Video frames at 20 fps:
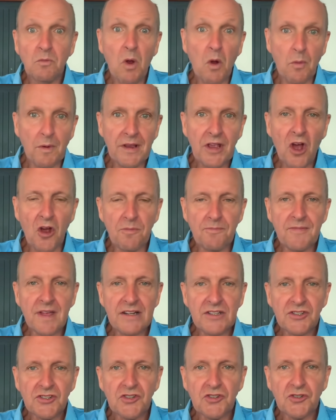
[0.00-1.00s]
Well, we hope
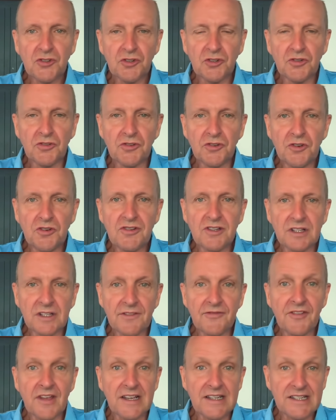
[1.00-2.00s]
that's true. Usually
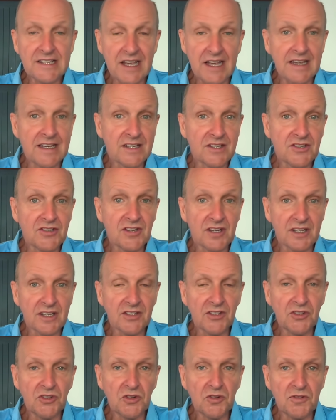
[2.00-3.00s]
if they say it's
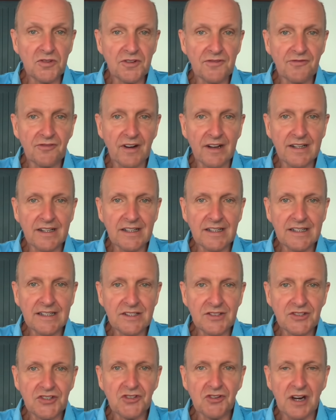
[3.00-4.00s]
user-friendly
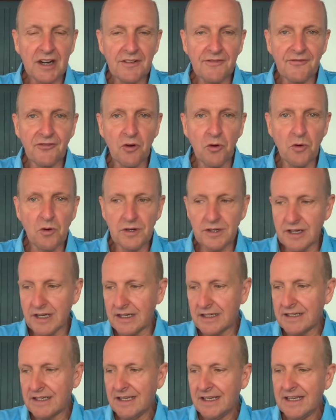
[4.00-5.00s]
and straightforward,
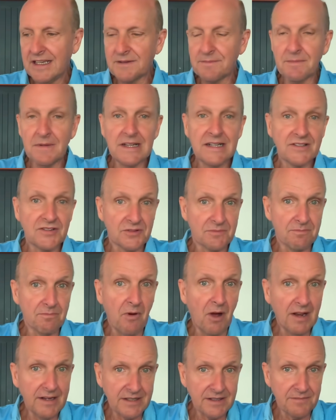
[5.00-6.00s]
it means it
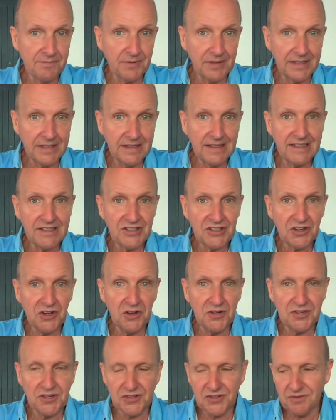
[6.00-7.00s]
mightn't be. Let's go
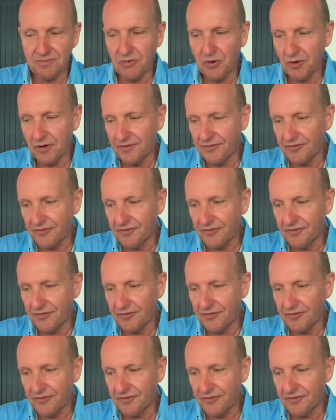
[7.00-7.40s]
to some more